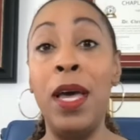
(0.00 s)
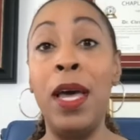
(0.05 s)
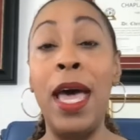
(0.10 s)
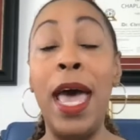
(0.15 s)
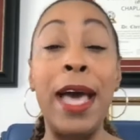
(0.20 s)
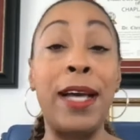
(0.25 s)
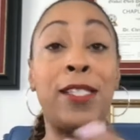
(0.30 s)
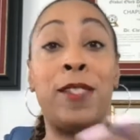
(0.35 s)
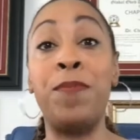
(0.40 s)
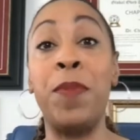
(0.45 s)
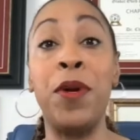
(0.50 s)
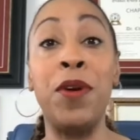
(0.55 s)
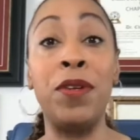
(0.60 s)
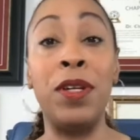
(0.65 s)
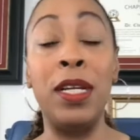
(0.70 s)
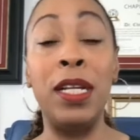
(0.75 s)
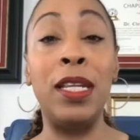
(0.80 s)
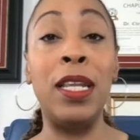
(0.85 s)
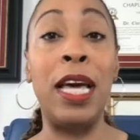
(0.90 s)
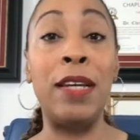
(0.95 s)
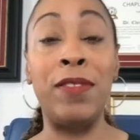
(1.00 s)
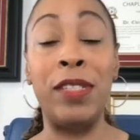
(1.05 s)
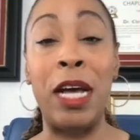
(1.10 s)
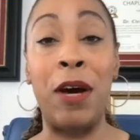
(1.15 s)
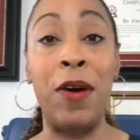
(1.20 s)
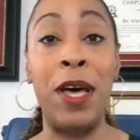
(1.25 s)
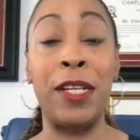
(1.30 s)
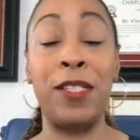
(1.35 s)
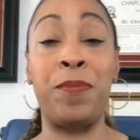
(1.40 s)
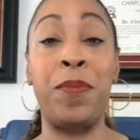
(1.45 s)
expert, lifestyle
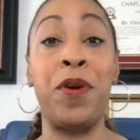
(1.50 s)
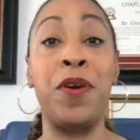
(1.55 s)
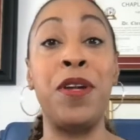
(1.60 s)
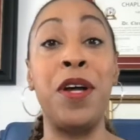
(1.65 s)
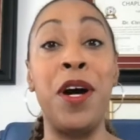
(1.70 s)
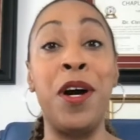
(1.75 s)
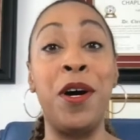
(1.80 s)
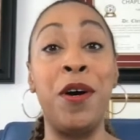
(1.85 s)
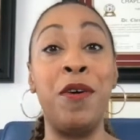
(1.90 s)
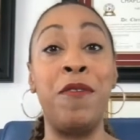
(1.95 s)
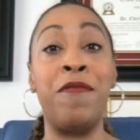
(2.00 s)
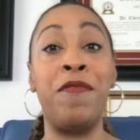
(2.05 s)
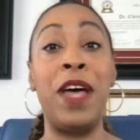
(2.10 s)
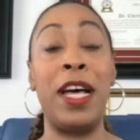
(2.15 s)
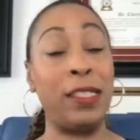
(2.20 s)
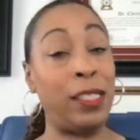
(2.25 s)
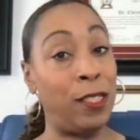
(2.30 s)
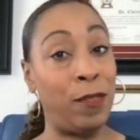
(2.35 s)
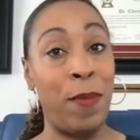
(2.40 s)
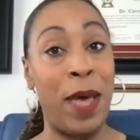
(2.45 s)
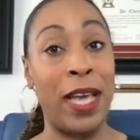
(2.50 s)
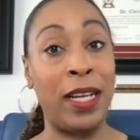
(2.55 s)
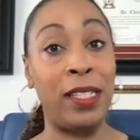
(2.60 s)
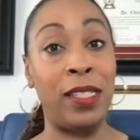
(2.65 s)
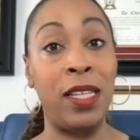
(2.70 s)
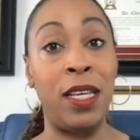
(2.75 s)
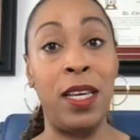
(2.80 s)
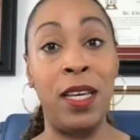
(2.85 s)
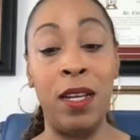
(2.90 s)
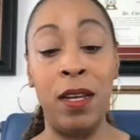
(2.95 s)
expert of Essence
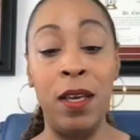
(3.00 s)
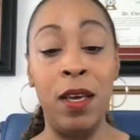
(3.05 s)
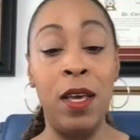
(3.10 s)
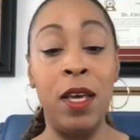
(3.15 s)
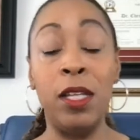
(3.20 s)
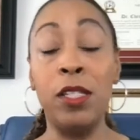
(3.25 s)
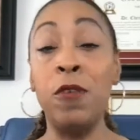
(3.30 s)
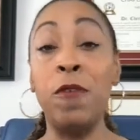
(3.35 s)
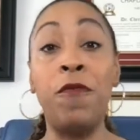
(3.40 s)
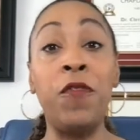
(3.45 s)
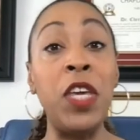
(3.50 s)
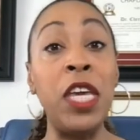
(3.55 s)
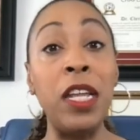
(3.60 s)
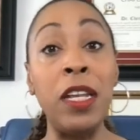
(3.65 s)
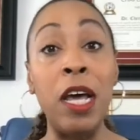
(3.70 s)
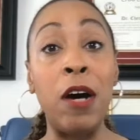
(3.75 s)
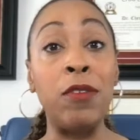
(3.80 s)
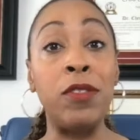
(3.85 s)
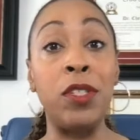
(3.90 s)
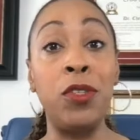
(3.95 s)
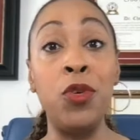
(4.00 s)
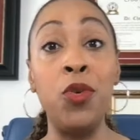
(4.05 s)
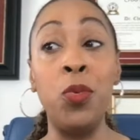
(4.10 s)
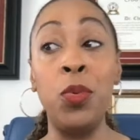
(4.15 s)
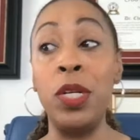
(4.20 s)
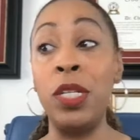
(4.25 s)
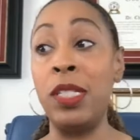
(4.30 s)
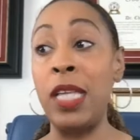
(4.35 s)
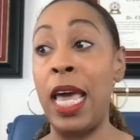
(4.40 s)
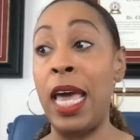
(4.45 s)
Magazine, Sophia Nelson, who
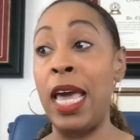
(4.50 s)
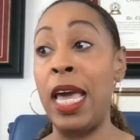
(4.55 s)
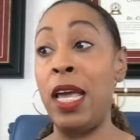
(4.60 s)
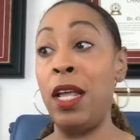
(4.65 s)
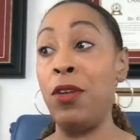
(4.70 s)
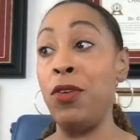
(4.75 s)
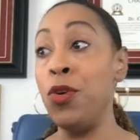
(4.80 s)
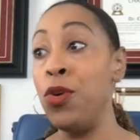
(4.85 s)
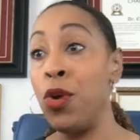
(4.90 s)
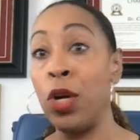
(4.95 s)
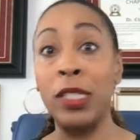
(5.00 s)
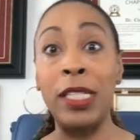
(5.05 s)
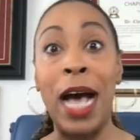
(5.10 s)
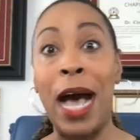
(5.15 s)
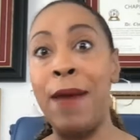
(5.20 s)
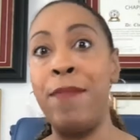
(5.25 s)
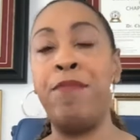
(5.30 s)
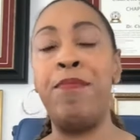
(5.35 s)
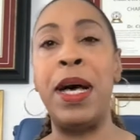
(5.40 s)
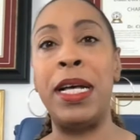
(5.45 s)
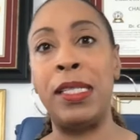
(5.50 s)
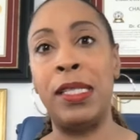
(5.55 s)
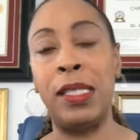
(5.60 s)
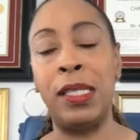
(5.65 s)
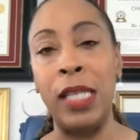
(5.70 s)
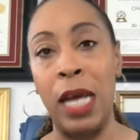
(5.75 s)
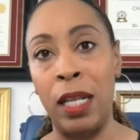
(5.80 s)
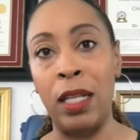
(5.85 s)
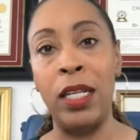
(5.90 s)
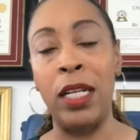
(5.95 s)
was a New York Times
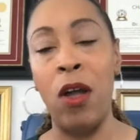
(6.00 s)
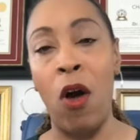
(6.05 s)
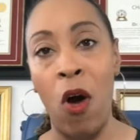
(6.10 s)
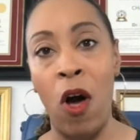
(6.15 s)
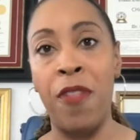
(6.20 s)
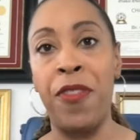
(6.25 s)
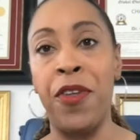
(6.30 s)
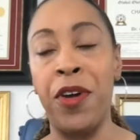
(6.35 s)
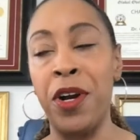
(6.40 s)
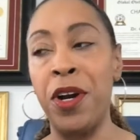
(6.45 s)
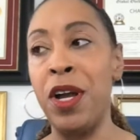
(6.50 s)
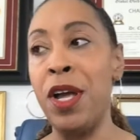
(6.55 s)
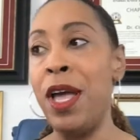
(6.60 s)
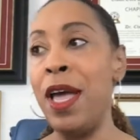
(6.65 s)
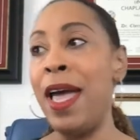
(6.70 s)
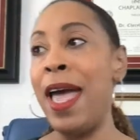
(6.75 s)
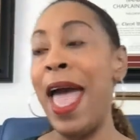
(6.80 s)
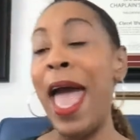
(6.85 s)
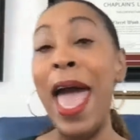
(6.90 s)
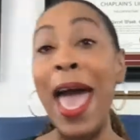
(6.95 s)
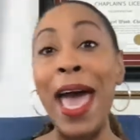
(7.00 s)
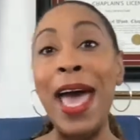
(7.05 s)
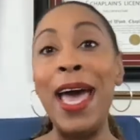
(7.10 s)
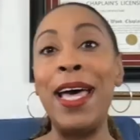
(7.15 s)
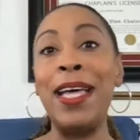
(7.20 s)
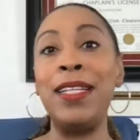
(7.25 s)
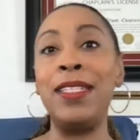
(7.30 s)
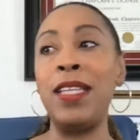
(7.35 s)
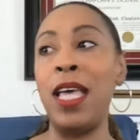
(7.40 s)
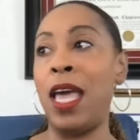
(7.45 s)
best-selling author
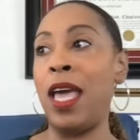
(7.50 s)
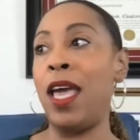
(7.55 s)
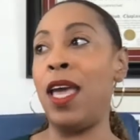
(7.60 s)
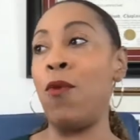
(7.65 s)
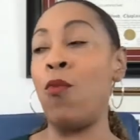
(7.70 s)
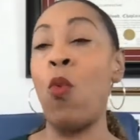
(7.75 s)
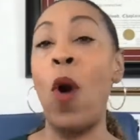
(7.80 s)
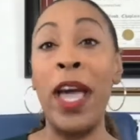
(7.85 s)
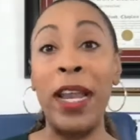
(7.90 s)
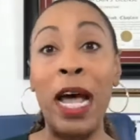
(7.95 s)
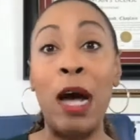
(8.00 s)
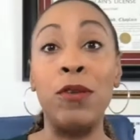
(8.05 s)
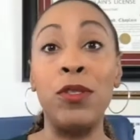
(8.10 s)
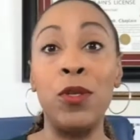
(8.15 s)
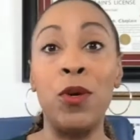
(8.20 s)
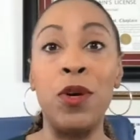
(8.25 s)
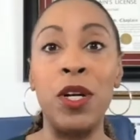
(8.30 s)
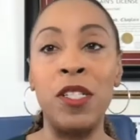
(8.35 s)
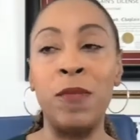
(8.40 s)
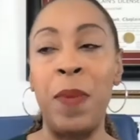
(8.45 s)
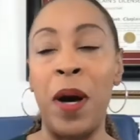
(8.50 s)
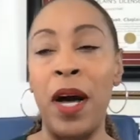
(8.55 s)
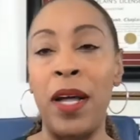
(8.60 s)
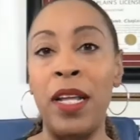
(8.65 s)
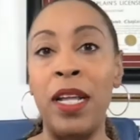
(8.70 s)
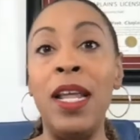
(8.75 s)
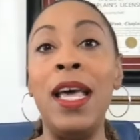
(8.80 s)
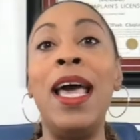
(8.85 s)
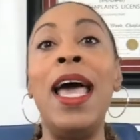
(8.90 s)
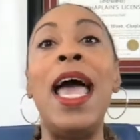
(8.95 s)
and a White House
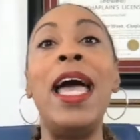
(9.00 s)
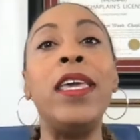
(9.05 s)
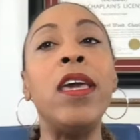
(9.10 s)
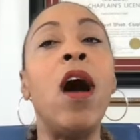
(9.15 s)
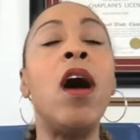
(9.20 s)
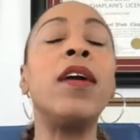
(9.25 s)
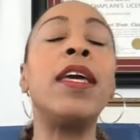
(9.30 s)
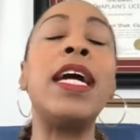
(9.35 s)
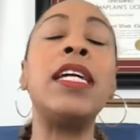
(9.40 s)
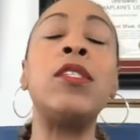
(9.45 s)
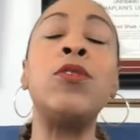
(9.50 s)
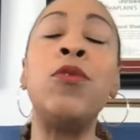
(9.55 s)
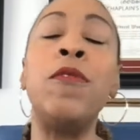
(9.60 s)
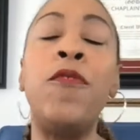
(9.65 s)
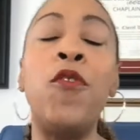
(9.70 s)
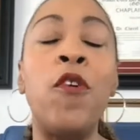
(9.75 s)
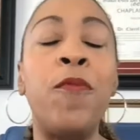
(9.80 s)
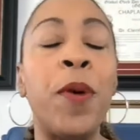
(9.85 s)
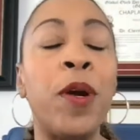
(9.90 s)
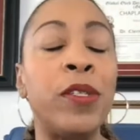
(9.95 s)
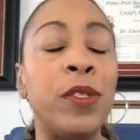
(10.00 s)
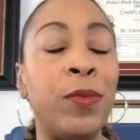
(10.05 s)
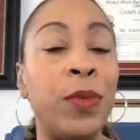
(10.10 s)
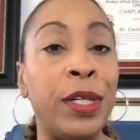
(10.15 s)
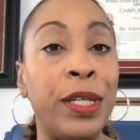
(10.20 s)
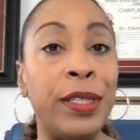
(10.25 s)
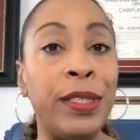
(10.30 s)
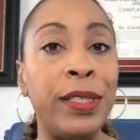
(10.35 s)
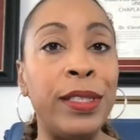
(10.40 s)
correspondent. And y'all guess who the 4th person was?